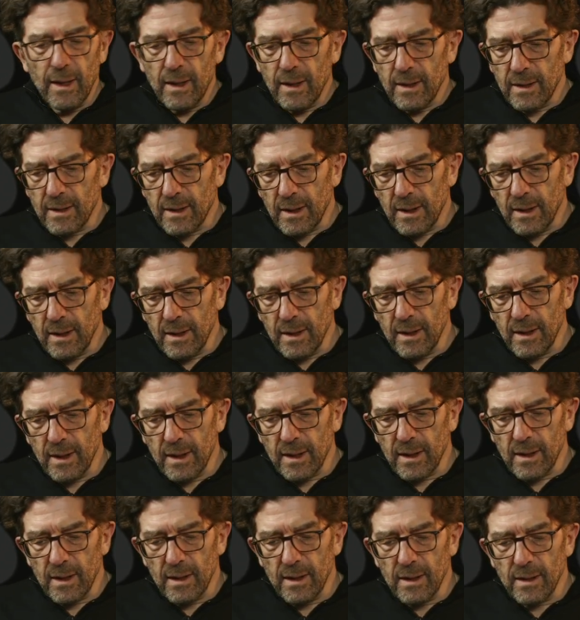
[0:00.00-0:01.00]
the
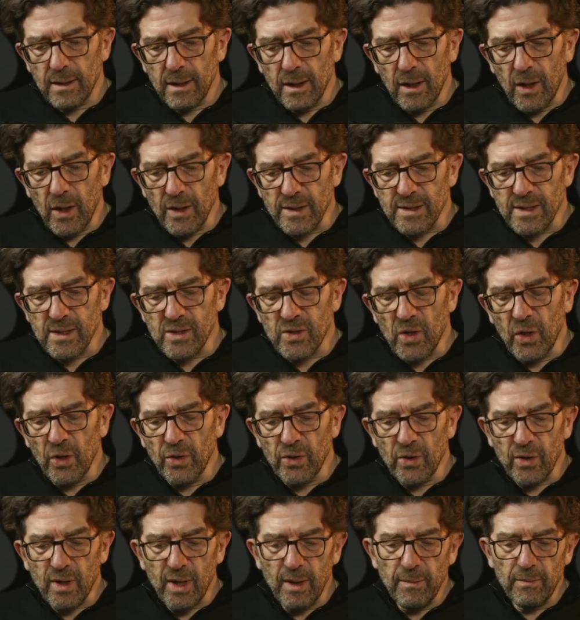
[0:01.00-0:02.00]
losses, or
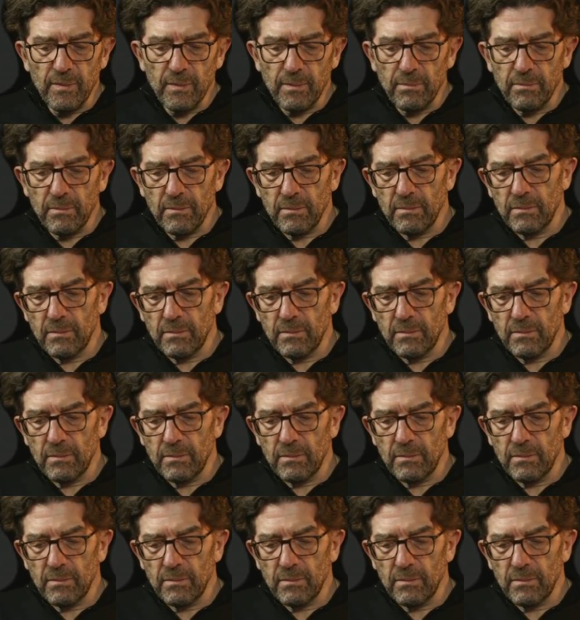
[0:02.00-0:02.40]
you can